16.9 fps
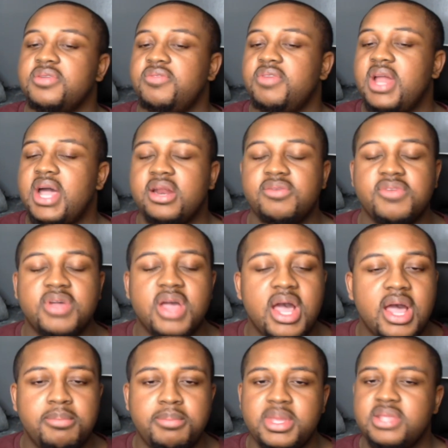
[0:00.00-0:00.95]
a lot of
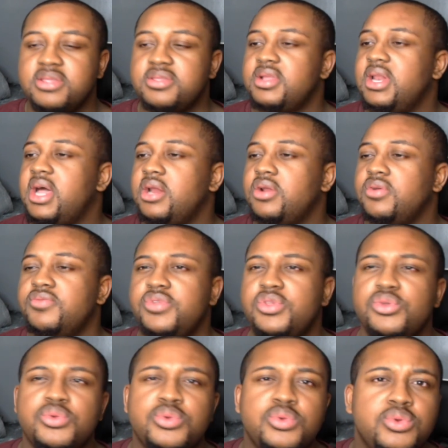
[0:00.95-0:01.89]
comments, a lot of
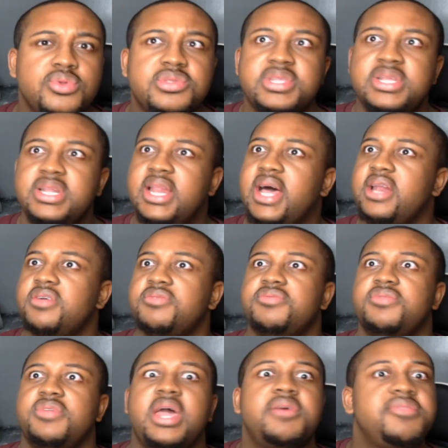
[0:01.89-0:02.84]
views, a lot
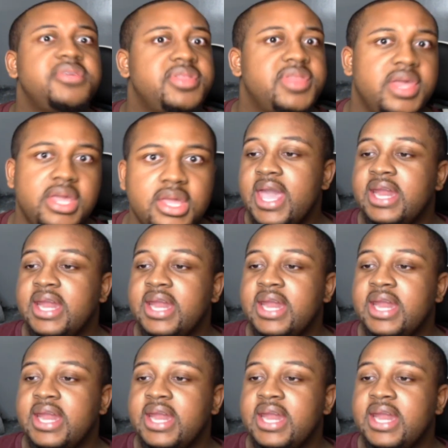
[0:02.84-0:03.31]
of everything.